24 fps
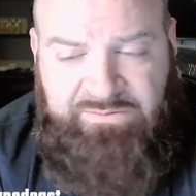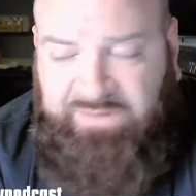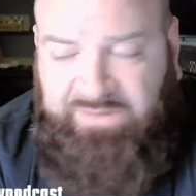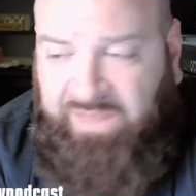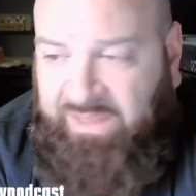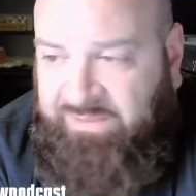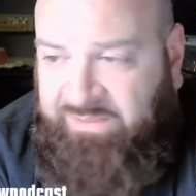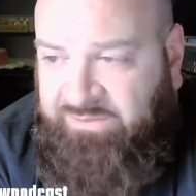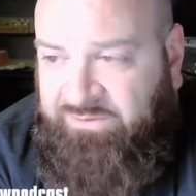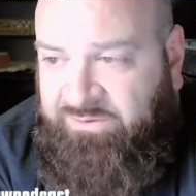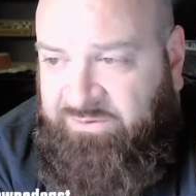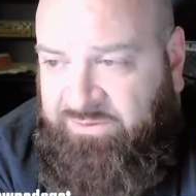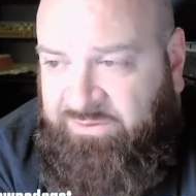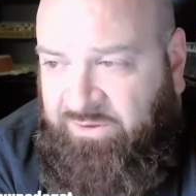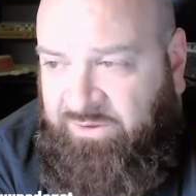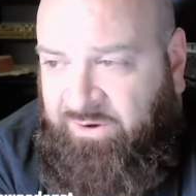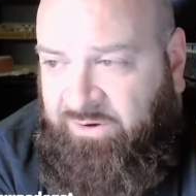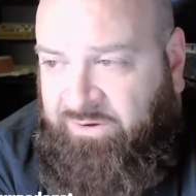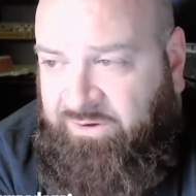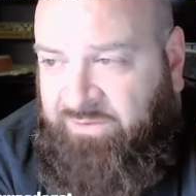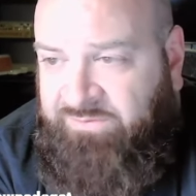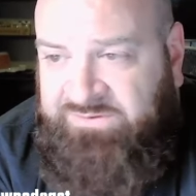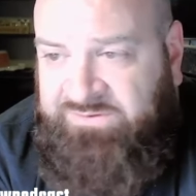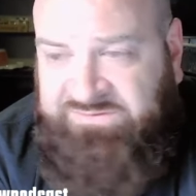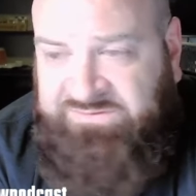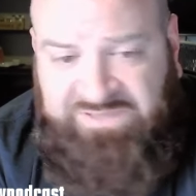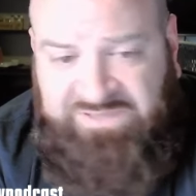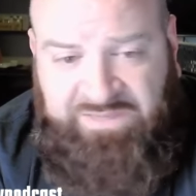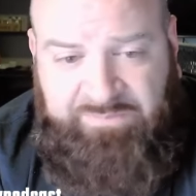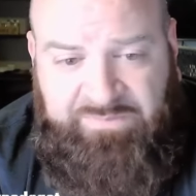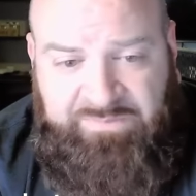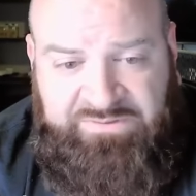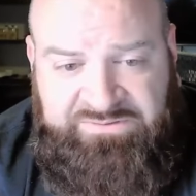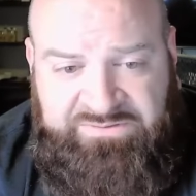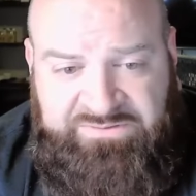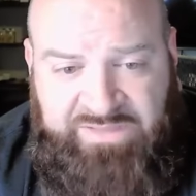Caitlin Clark on this
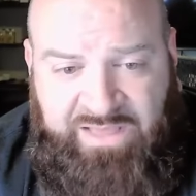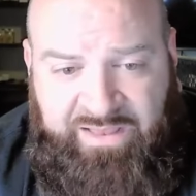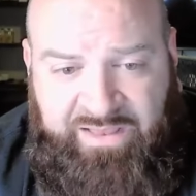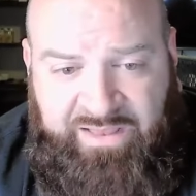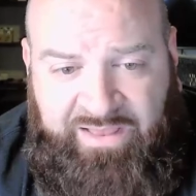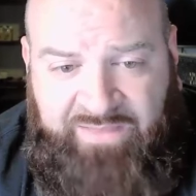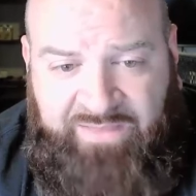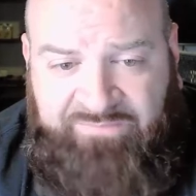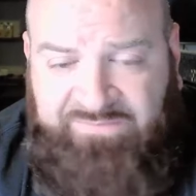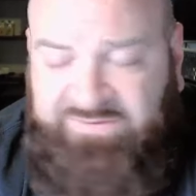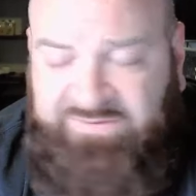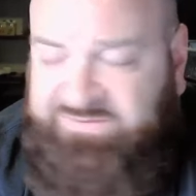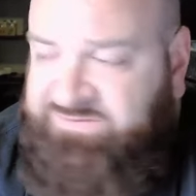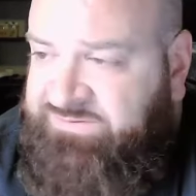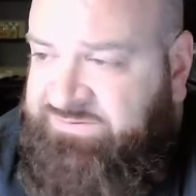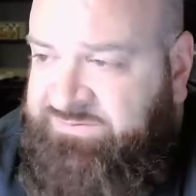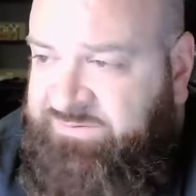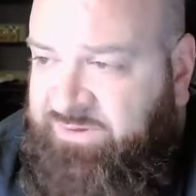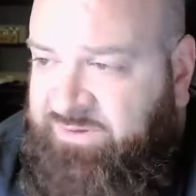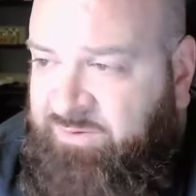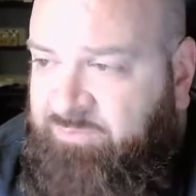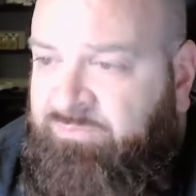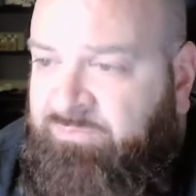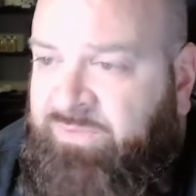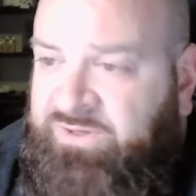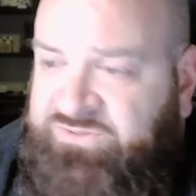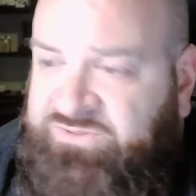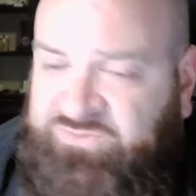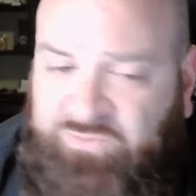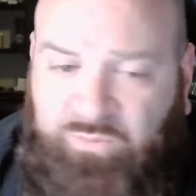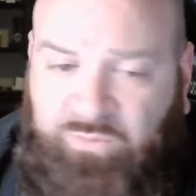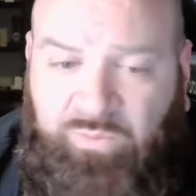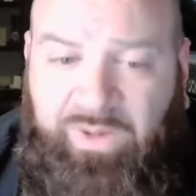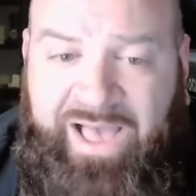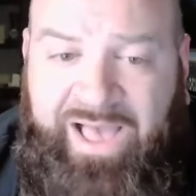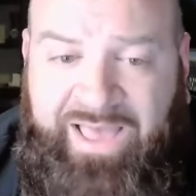team does not have this a
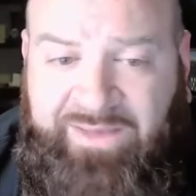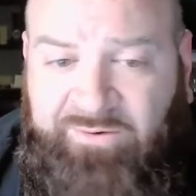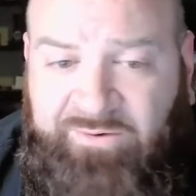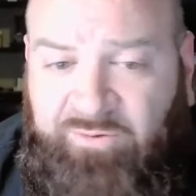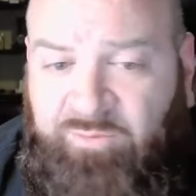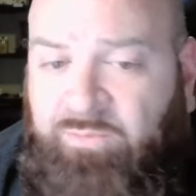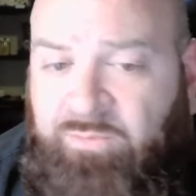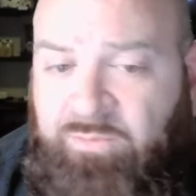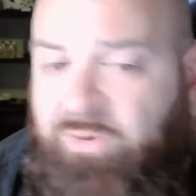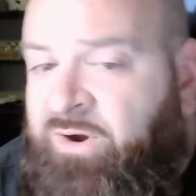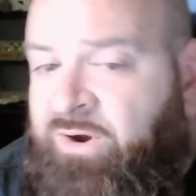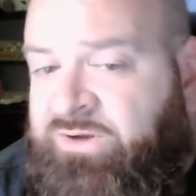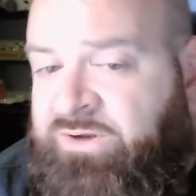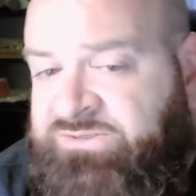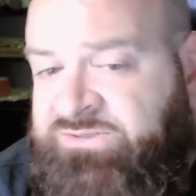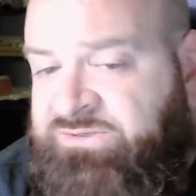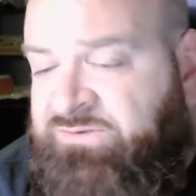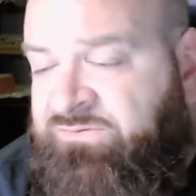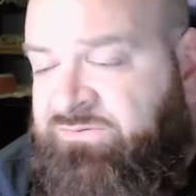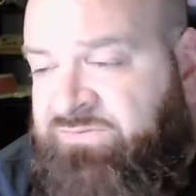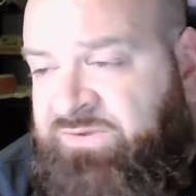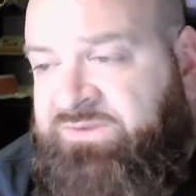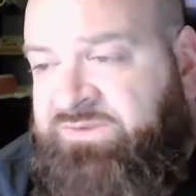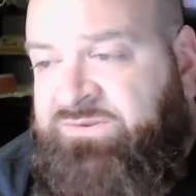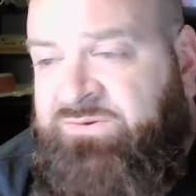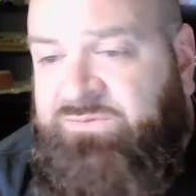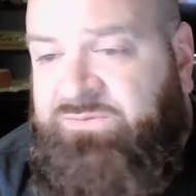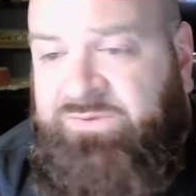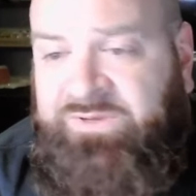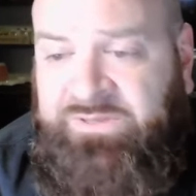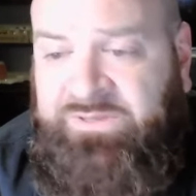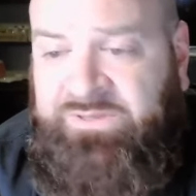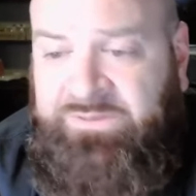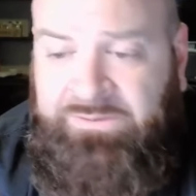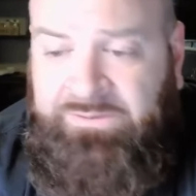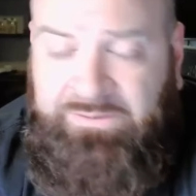much wider margin of
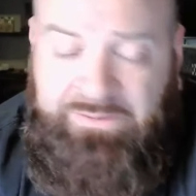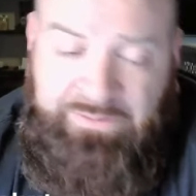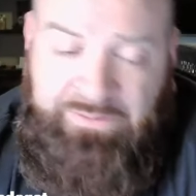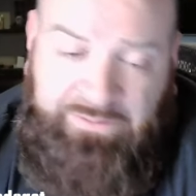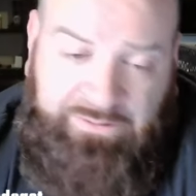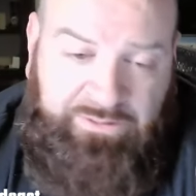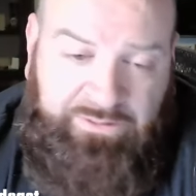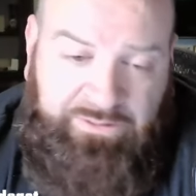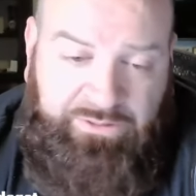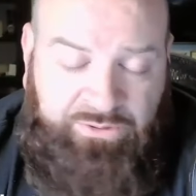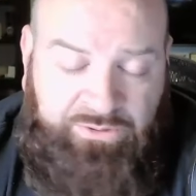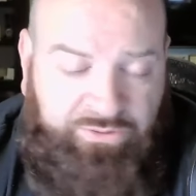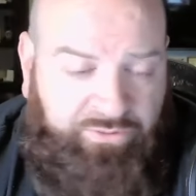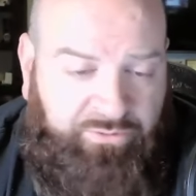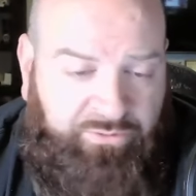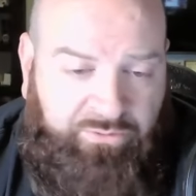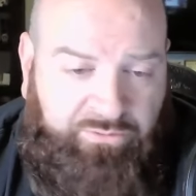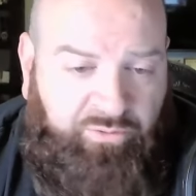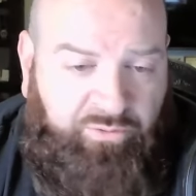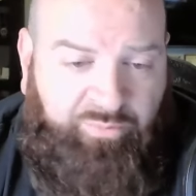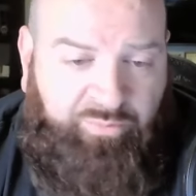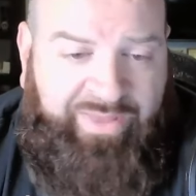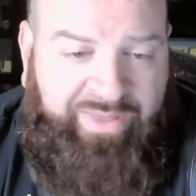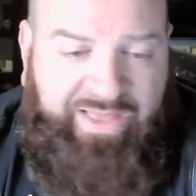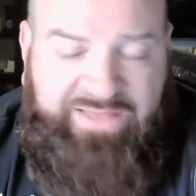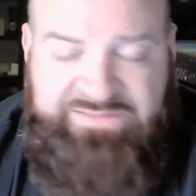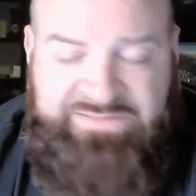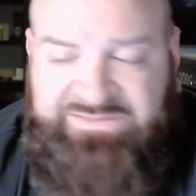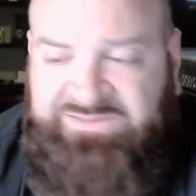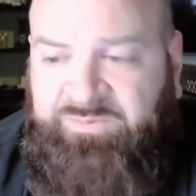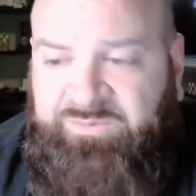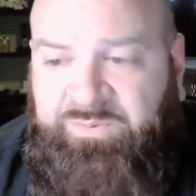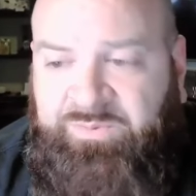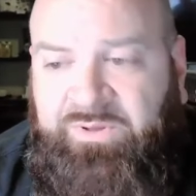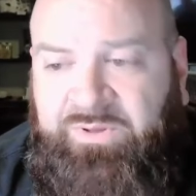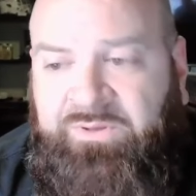victory, you don't know
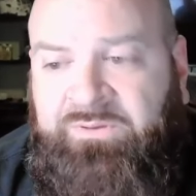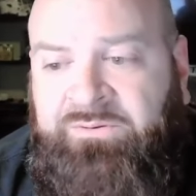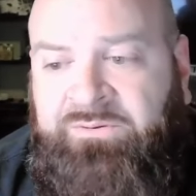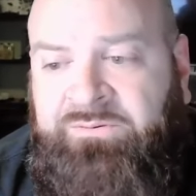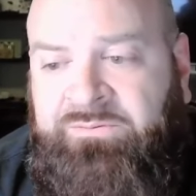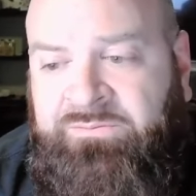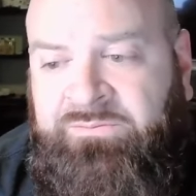basketball.